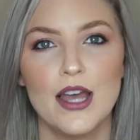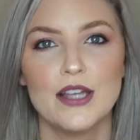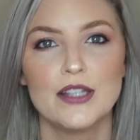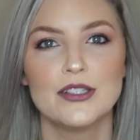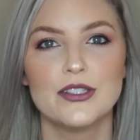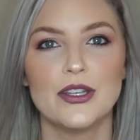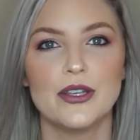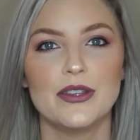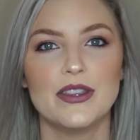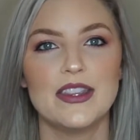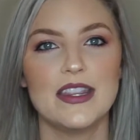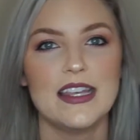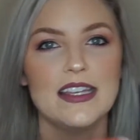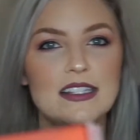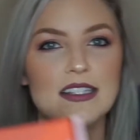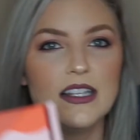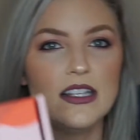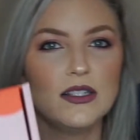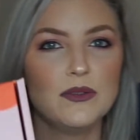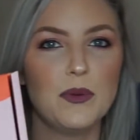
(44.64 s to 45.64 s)
So this
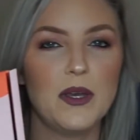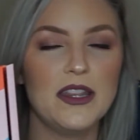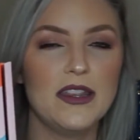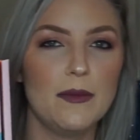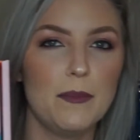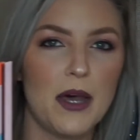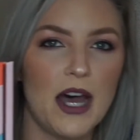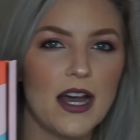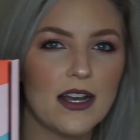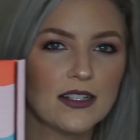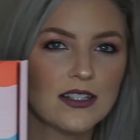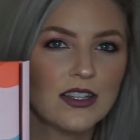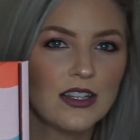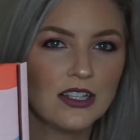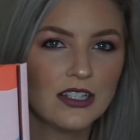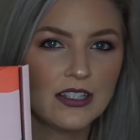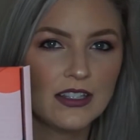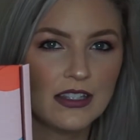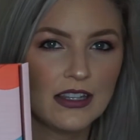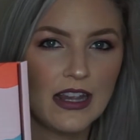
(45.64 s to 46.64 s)
is what the box
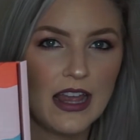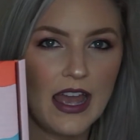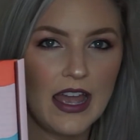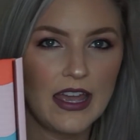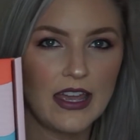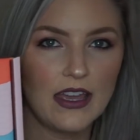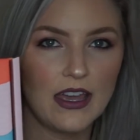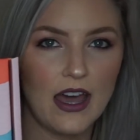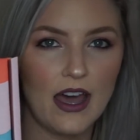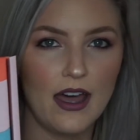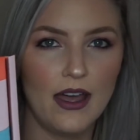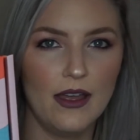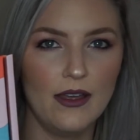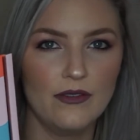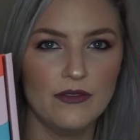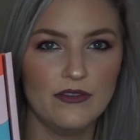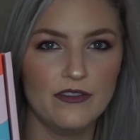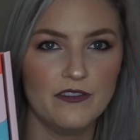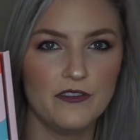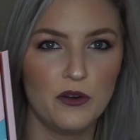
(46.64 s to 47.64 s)
looks like
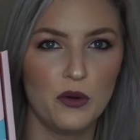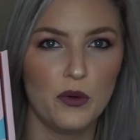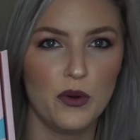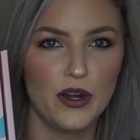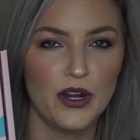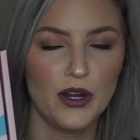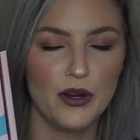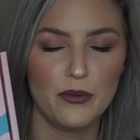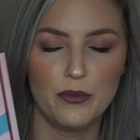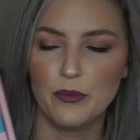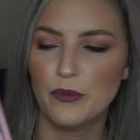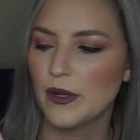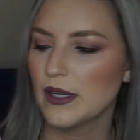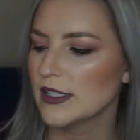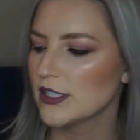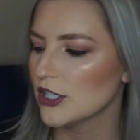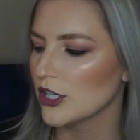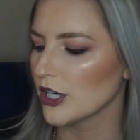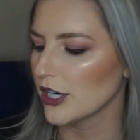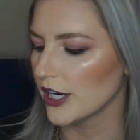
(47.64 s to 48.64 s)
for
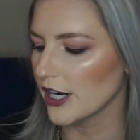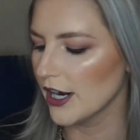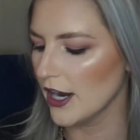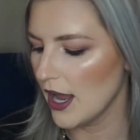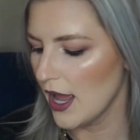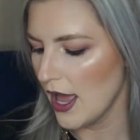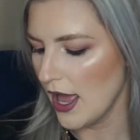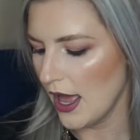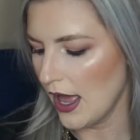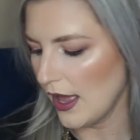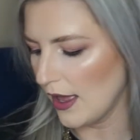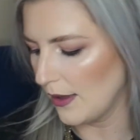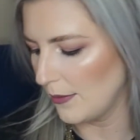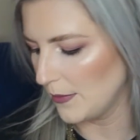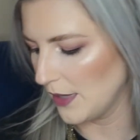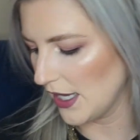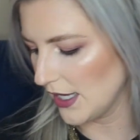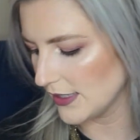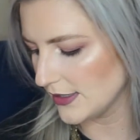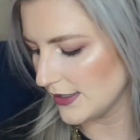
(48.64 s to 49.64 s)
winter.
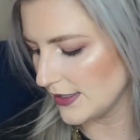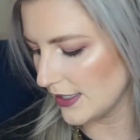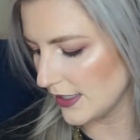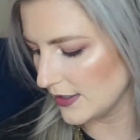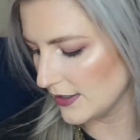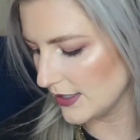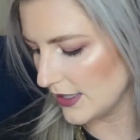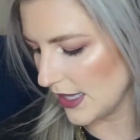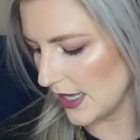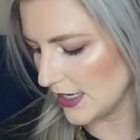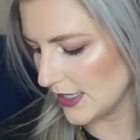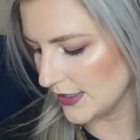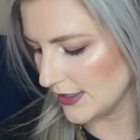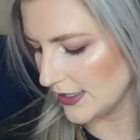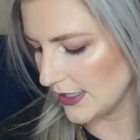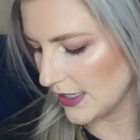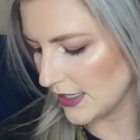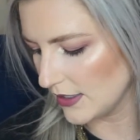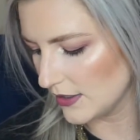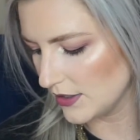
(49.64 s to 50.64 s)
It says that it's
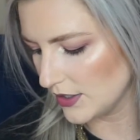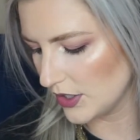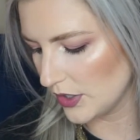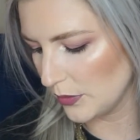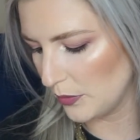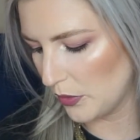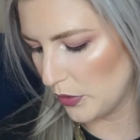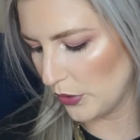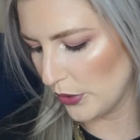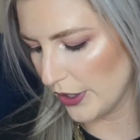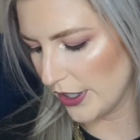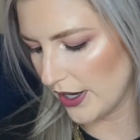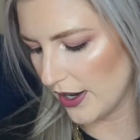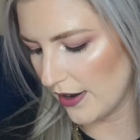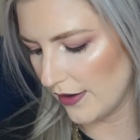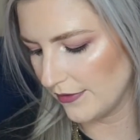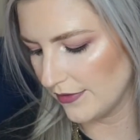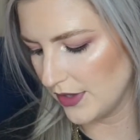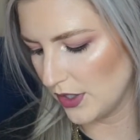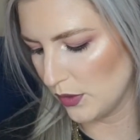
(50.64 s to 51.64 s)
in support
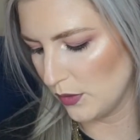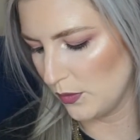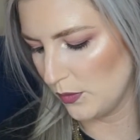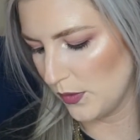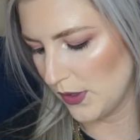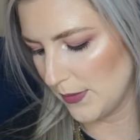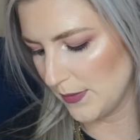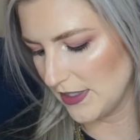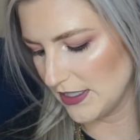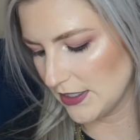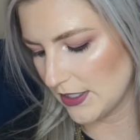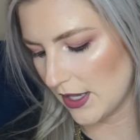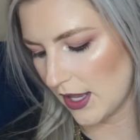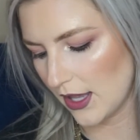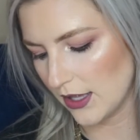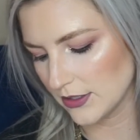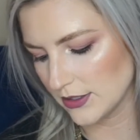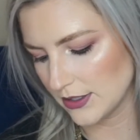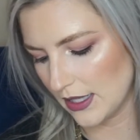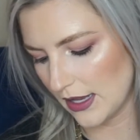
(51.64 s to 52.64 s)
of the women's
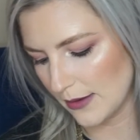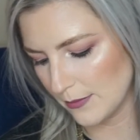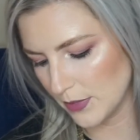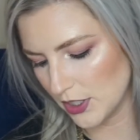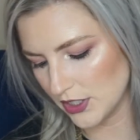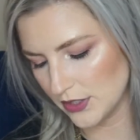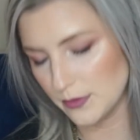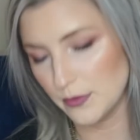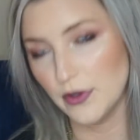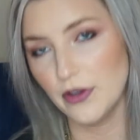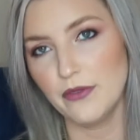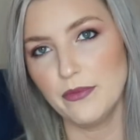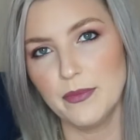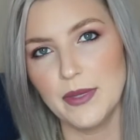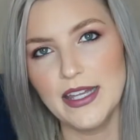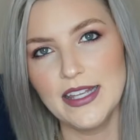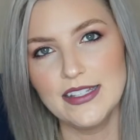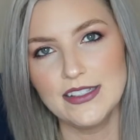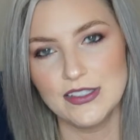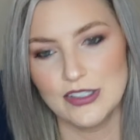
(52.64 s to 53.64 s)
Alzheimer's
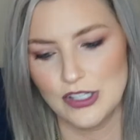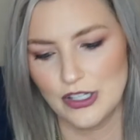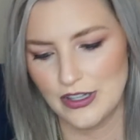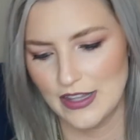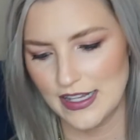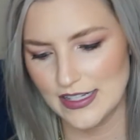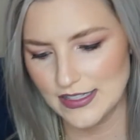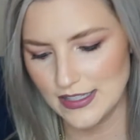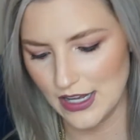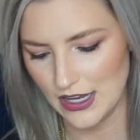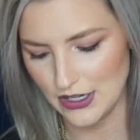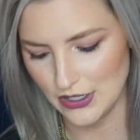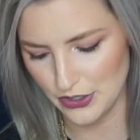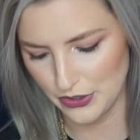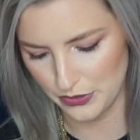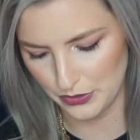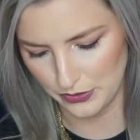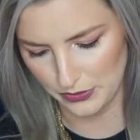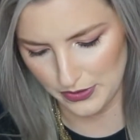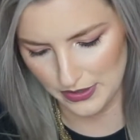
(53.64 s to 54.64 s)
movement, so that's kind of
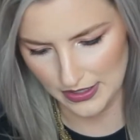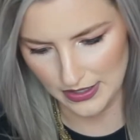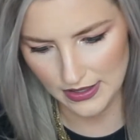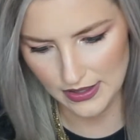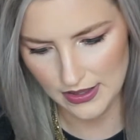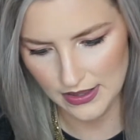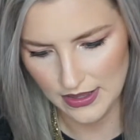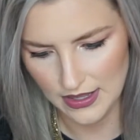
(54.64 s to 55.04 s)
cool.